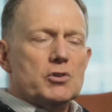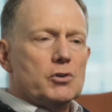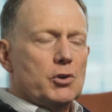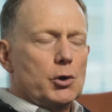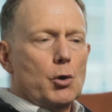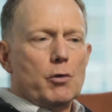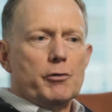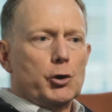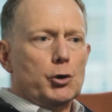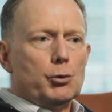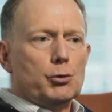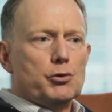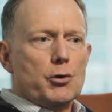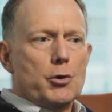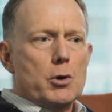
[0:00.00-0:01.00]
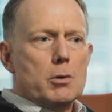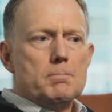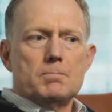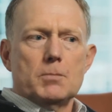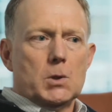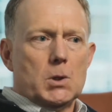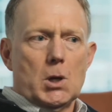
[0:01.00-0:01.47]
is an overused
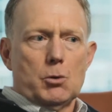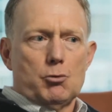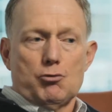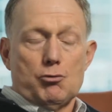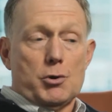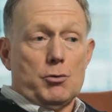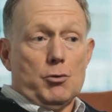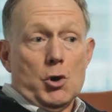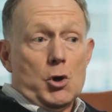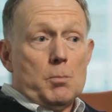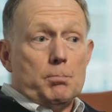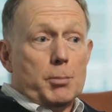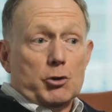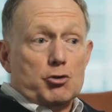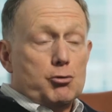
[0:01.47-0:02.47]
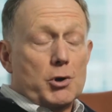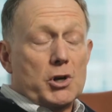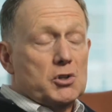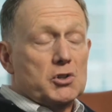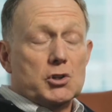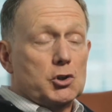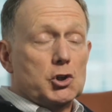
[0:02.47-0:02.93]
term, but
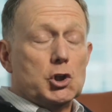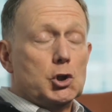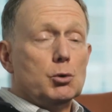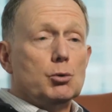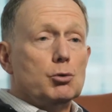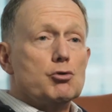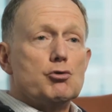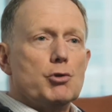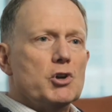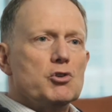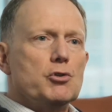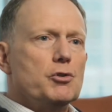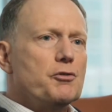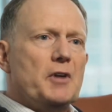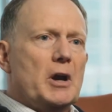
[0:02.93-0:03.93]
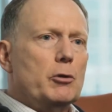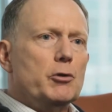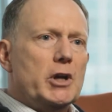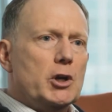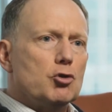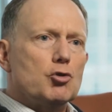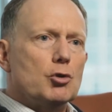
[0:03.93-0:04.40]
trust is huge. Trust is
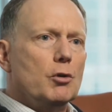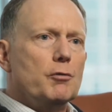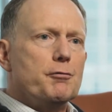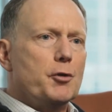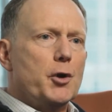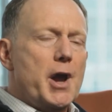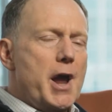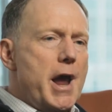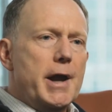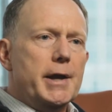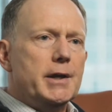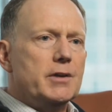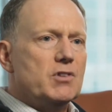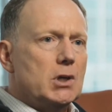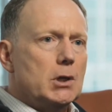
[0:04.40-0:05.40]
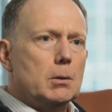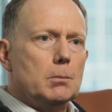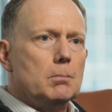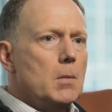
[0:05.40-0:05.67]
foundational for any team,